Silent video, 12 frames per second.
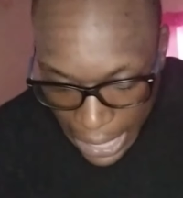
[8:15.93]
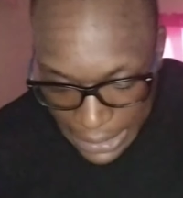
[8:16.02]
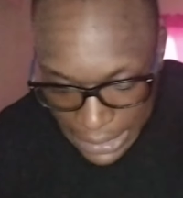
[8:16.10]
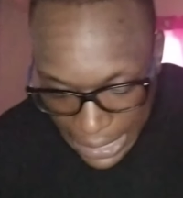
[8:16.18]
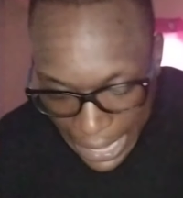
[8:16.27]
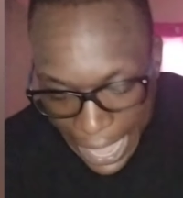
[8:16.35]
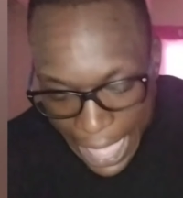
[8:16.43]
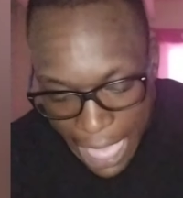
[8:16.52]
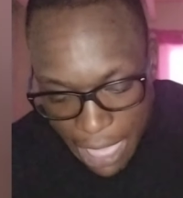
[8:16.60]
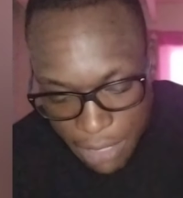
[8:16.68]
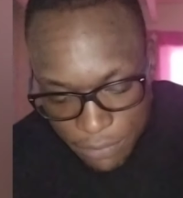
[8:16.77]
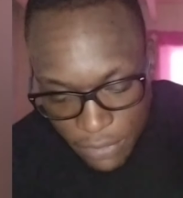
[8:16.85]
and that I
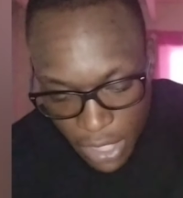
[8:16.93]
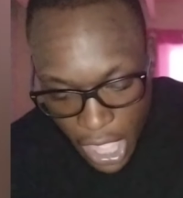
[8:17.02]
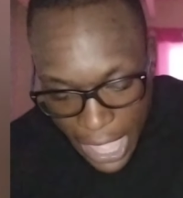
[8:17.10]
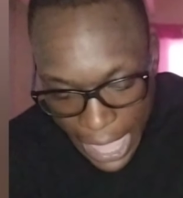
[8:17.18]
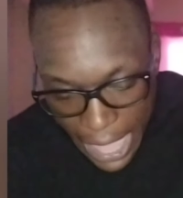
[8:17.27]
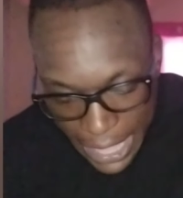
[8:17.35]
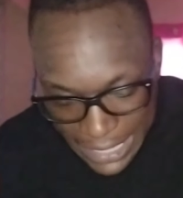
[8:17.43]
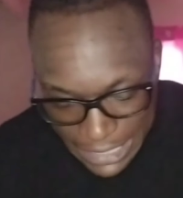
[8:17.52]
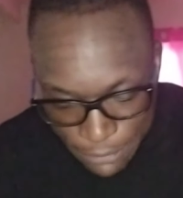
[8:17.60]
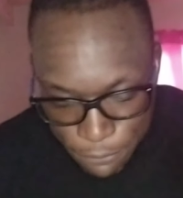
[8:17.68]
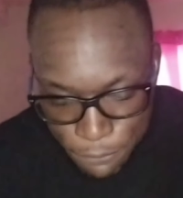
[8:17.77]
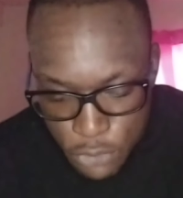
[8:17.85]
have an
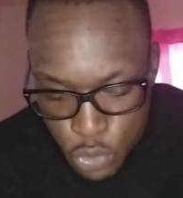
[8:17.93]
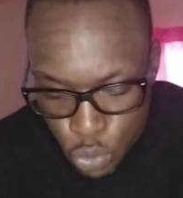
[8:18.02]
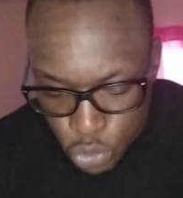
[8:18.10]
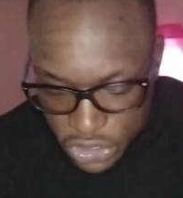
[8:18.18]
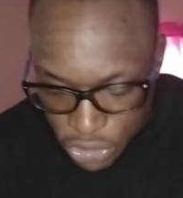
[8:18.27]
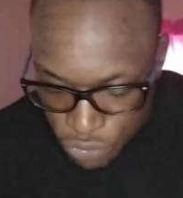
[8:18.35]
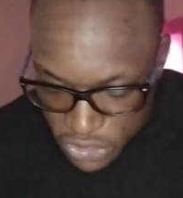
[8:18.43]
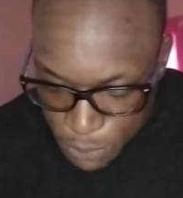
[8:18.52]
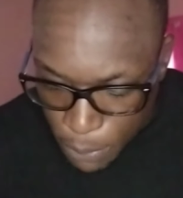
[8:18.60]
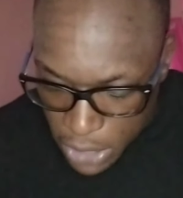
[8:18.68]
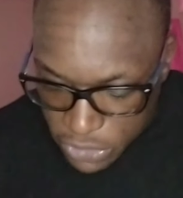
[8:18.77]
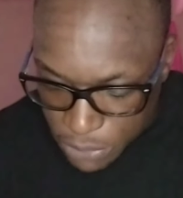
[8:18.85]
infused
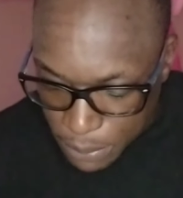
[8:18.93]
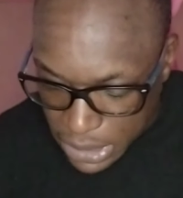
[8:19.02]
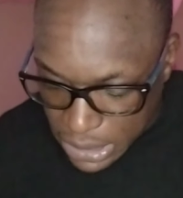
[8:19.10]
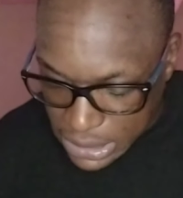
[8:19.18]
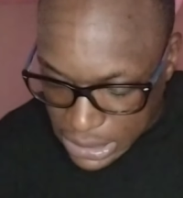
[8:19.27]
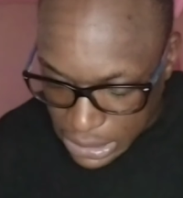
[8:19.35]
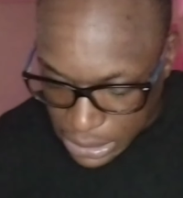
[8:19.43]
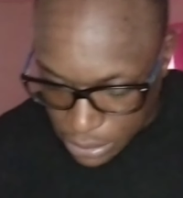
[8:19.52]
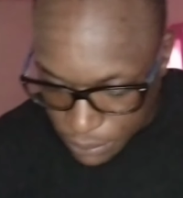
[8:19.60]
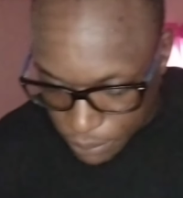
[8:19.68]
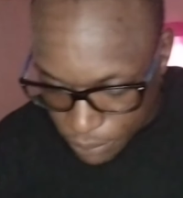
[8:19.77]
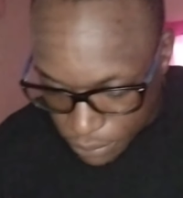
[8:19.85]
responsibility
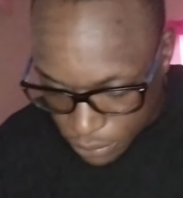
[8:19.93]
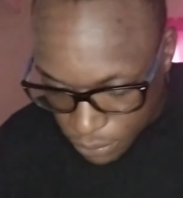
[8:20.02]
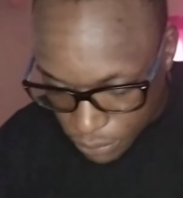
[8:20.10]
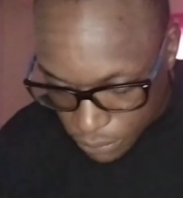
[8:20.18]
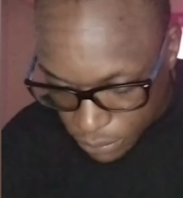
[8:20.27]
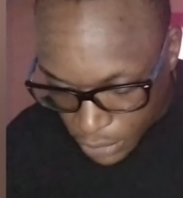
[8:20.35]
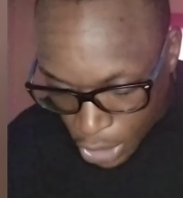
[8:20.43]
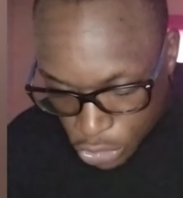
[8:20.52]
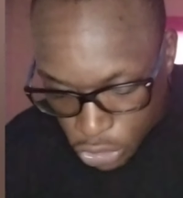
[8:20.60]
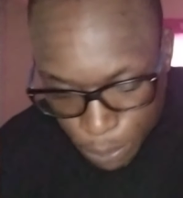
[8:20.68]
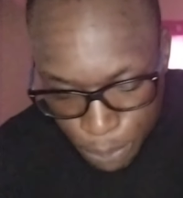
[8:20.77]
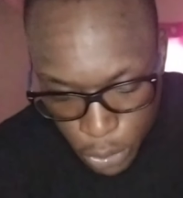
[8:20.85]

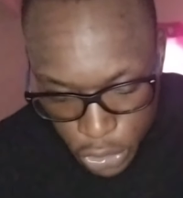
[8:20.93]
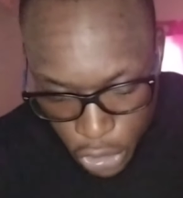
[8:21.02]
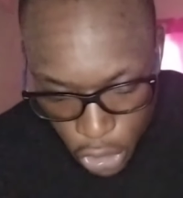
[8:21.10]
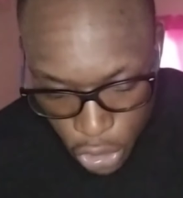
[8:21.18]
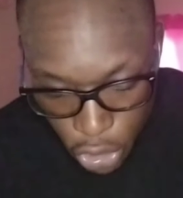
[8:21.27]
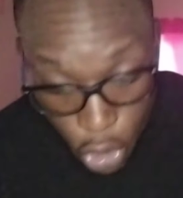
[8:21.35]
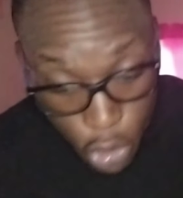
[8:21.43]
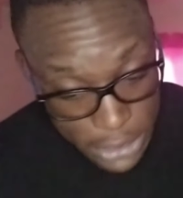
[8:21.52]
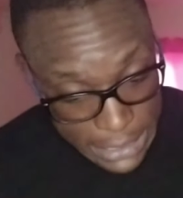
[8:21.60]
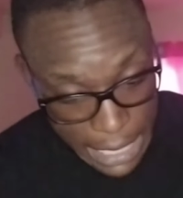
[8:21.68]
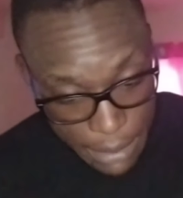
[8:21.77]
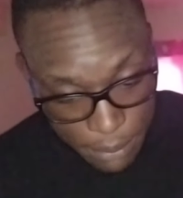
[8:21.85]
to put her or
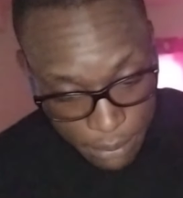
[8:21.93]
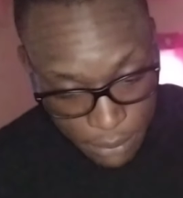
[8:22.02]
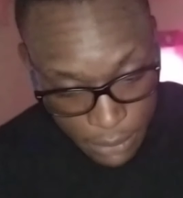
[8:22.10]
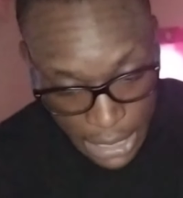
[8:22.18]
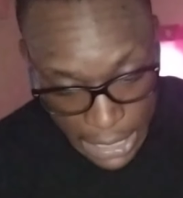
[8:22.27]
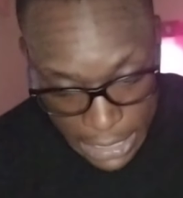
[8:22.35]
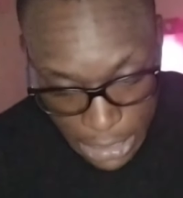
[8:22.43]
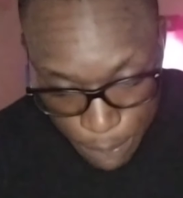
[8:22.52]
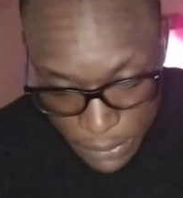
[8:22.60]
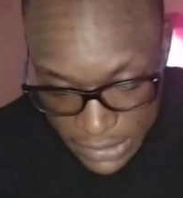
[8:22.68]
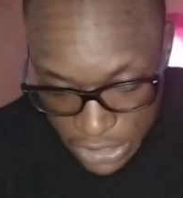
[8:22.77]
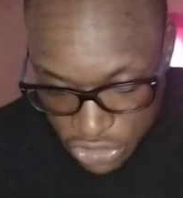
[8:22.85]
them in a
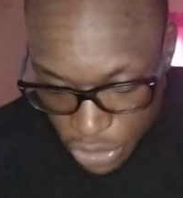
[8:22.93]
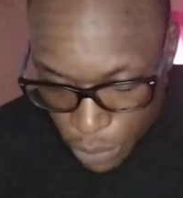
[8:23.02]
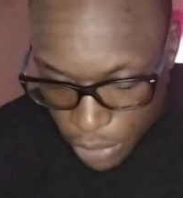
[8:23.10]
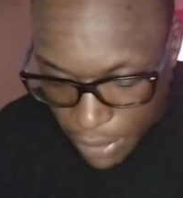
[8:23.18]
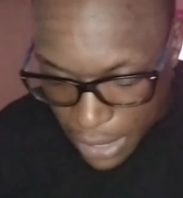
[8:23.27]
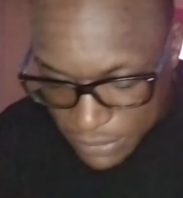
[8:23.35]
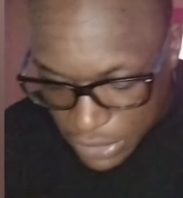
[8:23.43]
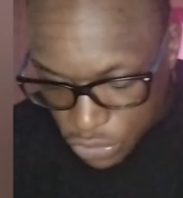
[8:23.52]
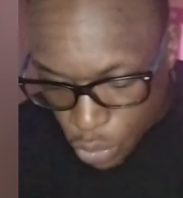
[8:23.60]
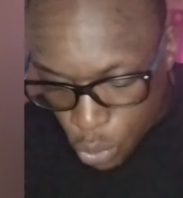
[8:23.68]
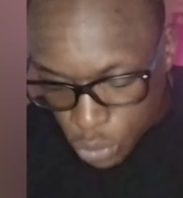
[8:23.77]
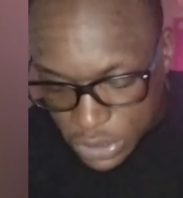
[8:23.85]
position whereas they
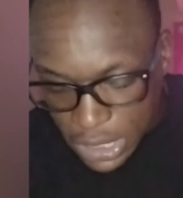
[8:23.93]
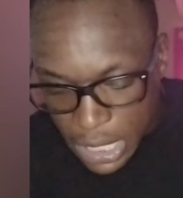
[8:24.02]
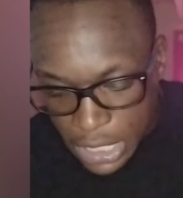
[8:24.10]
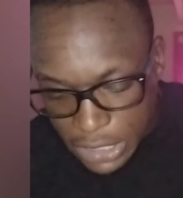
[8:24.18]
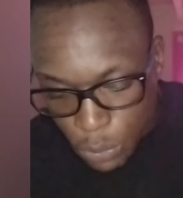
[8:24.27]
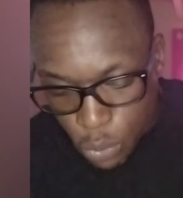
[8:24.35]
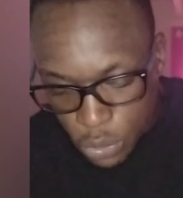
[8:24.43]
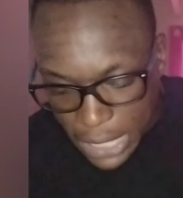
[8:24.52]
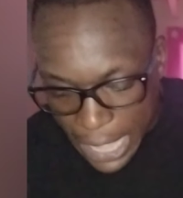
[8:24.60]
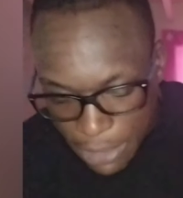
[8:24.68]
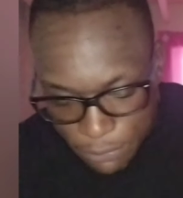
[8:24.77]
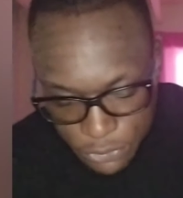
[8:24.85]
won't
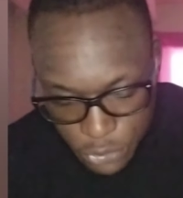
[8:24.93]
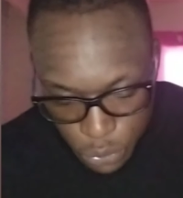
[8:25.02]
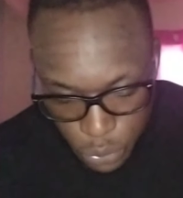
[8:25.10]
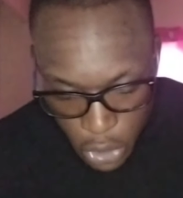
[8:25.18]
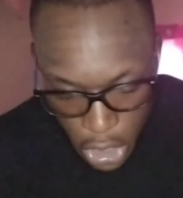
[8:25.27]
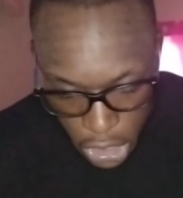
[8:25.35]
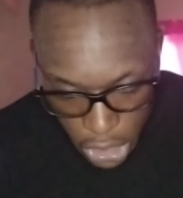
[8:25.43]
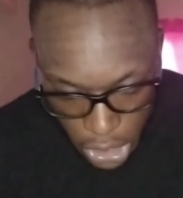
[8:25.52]
have to